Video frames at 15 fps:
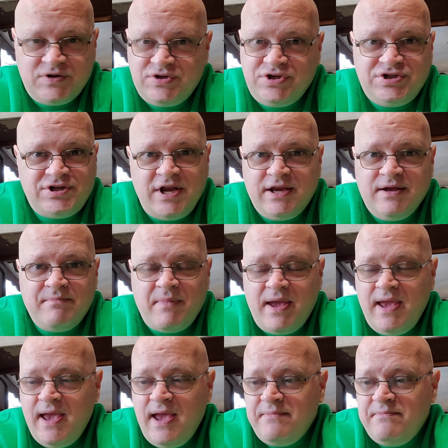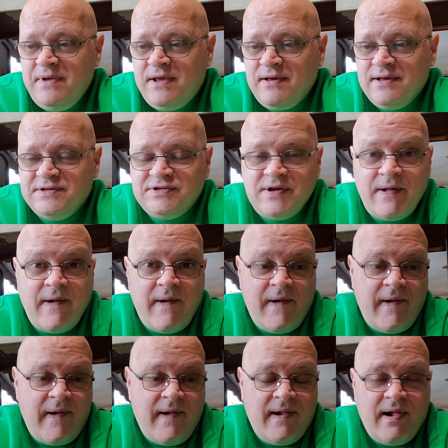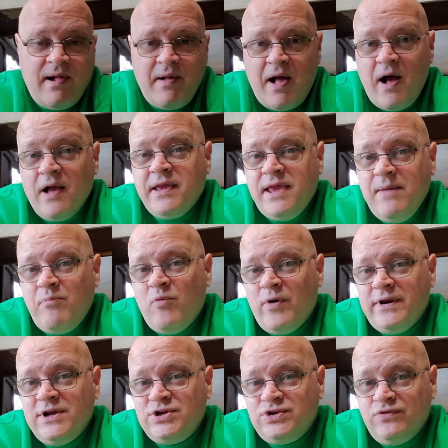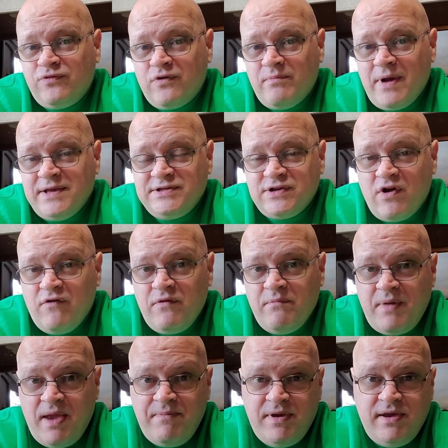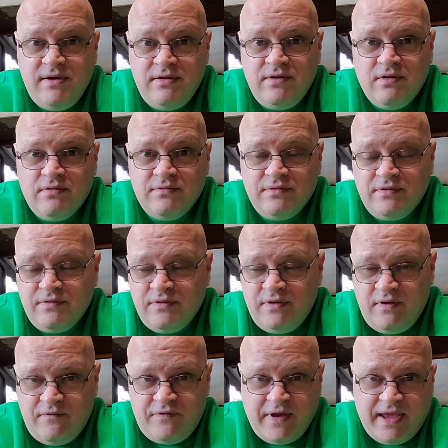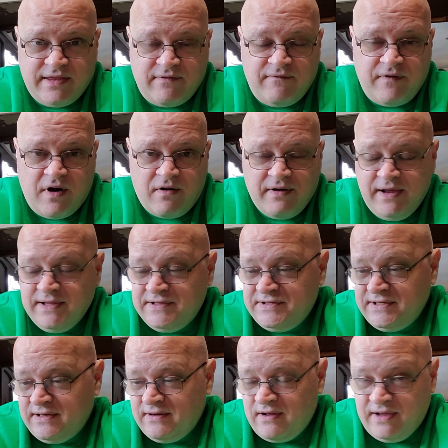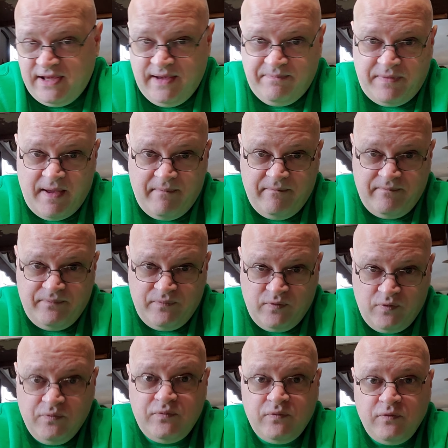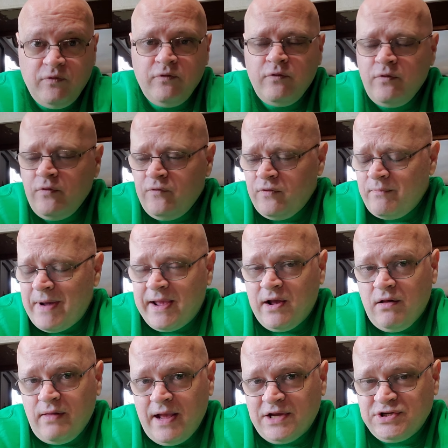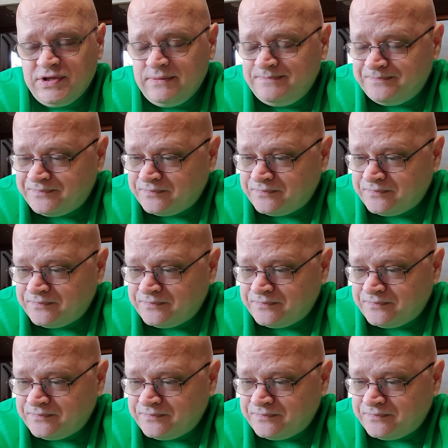just shaking my head because I'll keep one issue for myself. And maybe, you know, if I get the variants in, I'll keep them for my collection.